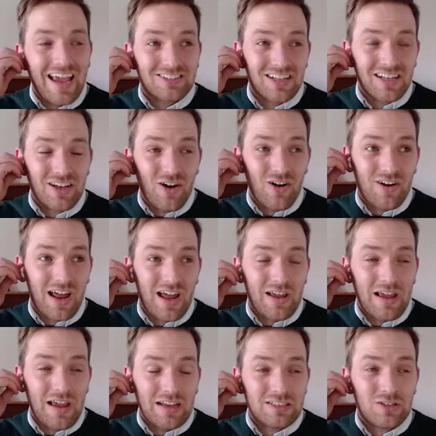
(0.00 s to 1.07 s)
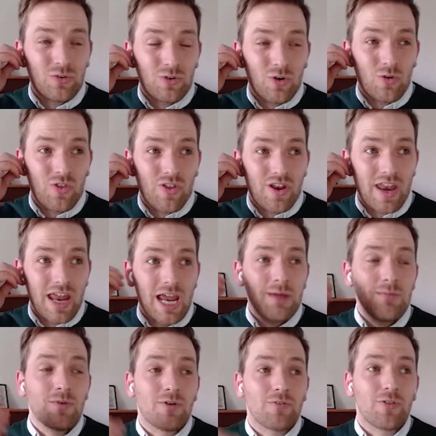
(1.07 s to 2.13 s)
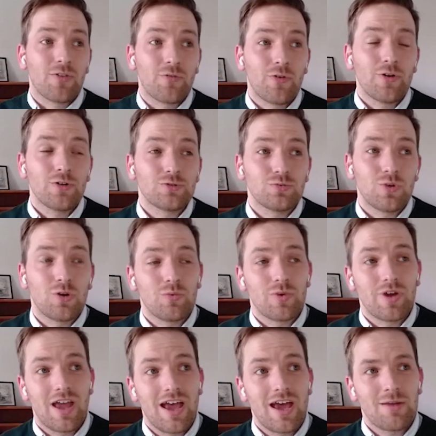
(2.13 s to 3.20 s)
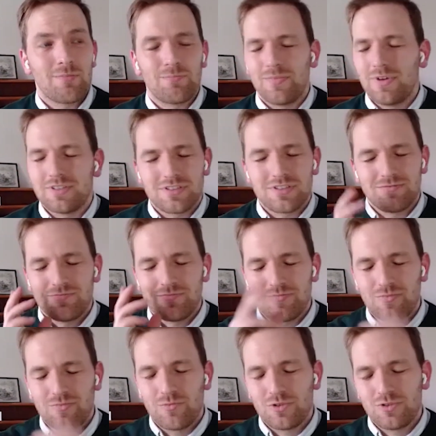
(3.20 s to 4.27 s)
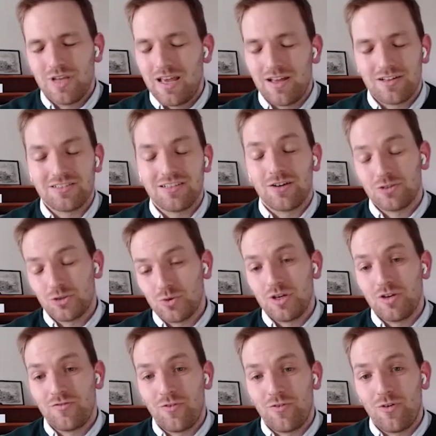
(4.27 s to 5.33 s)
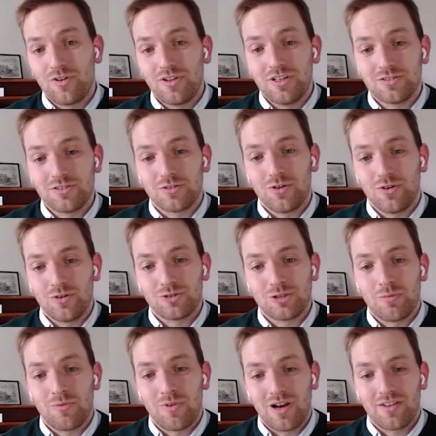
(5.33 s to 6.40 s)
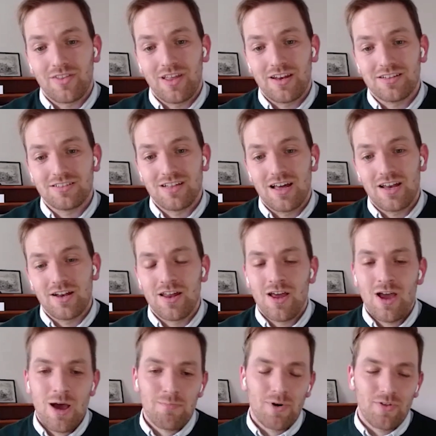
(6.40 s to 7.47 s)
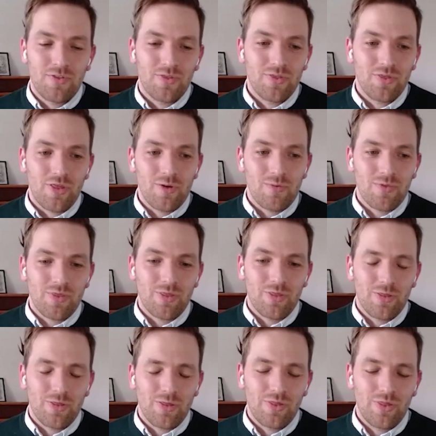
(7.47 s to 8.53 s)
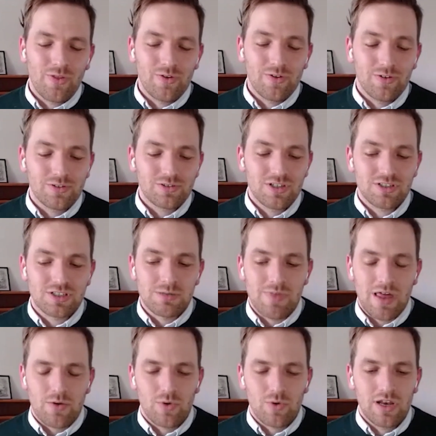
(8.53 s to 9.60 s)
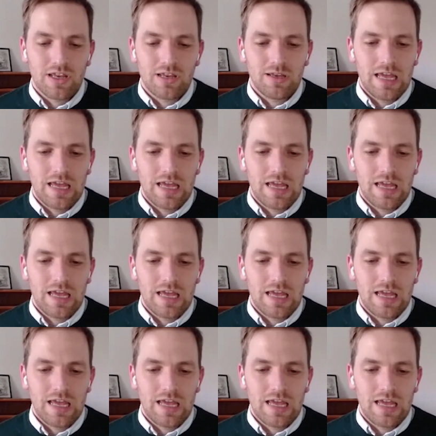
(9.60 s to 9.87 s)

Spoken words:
actually not. I actually don't know the name of the first one we had. It's now 24 years ago or something like that. It started, but the system that really